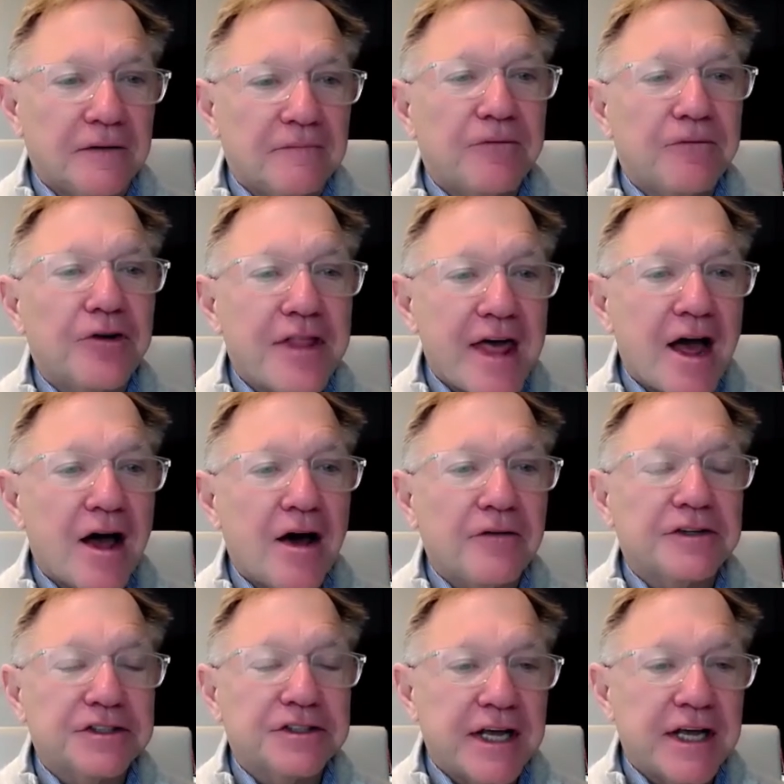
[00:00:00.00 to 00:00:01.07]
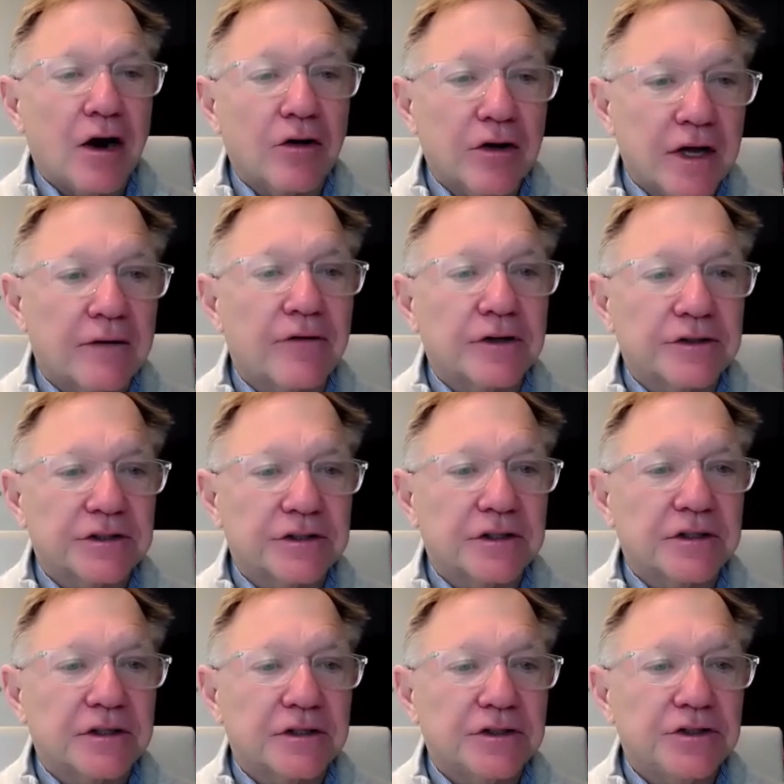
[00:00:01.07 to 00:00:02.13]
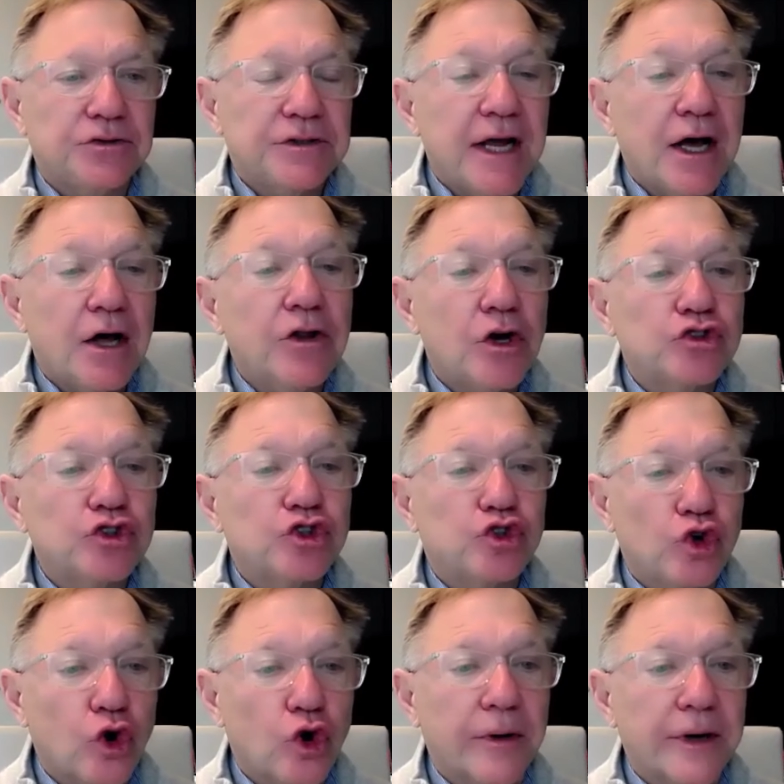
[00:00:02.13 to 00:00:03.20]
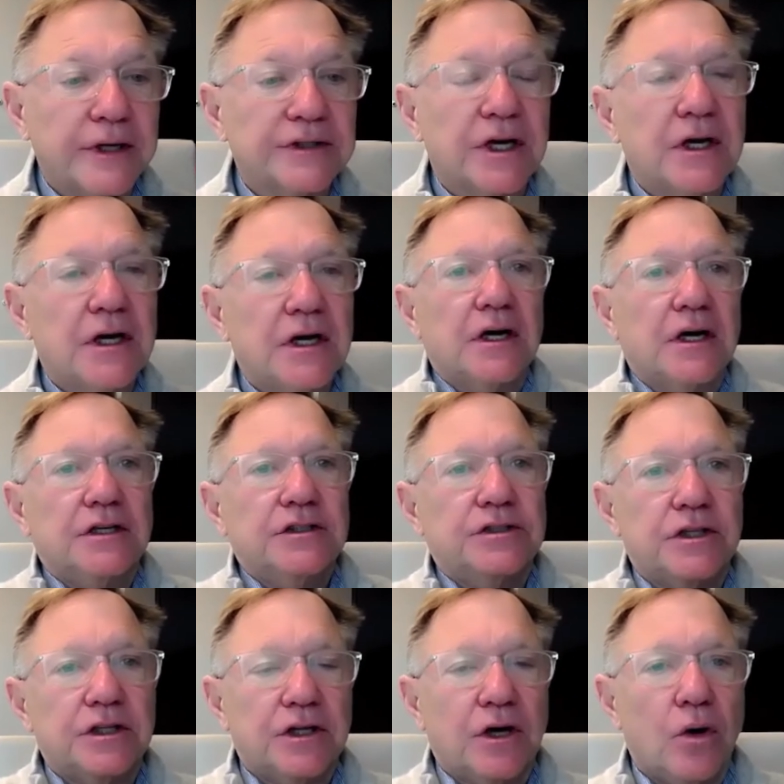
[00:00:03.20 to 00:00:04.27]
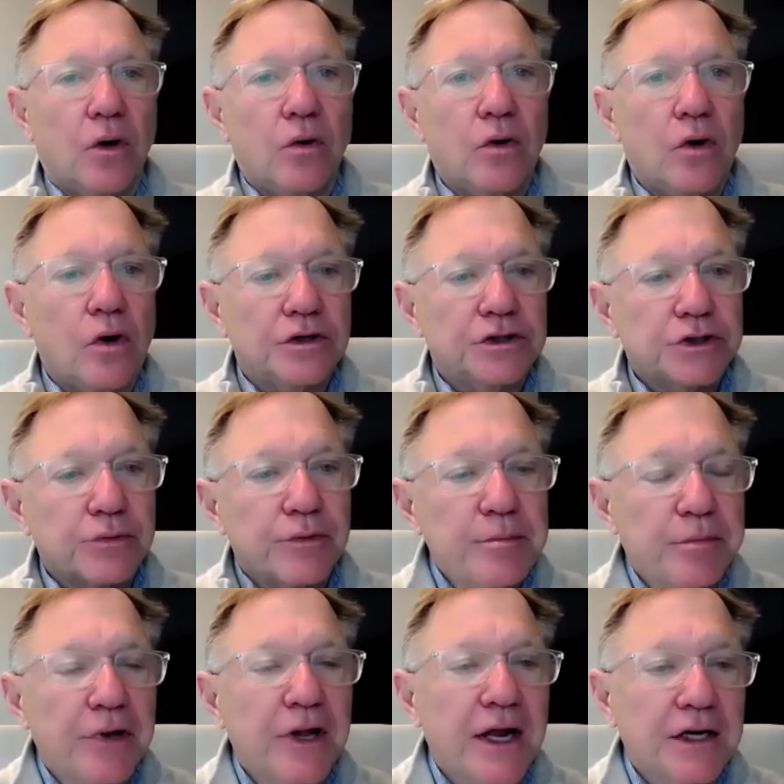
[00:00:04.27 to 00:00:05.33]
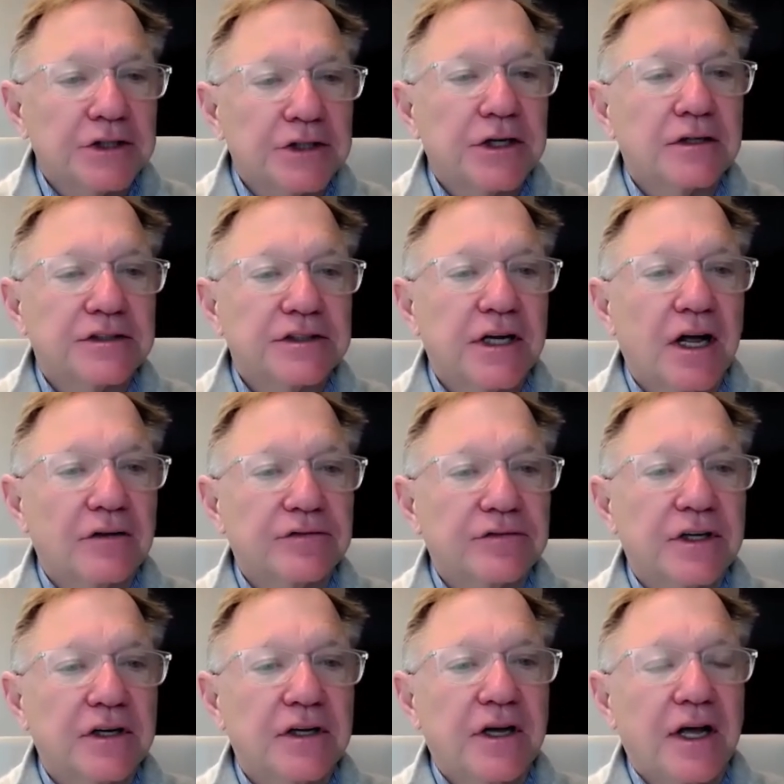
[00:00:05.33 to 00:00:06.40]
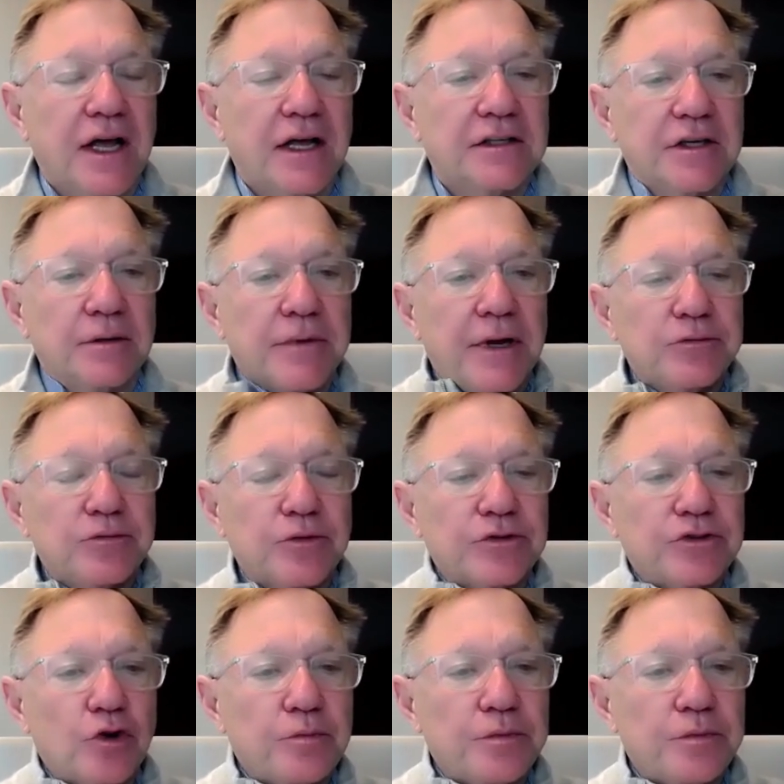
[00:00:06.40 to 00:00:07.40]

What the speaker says: for those caregivers. You tell those stories because the whole goal is to replenish ourselves. And sometimes we're so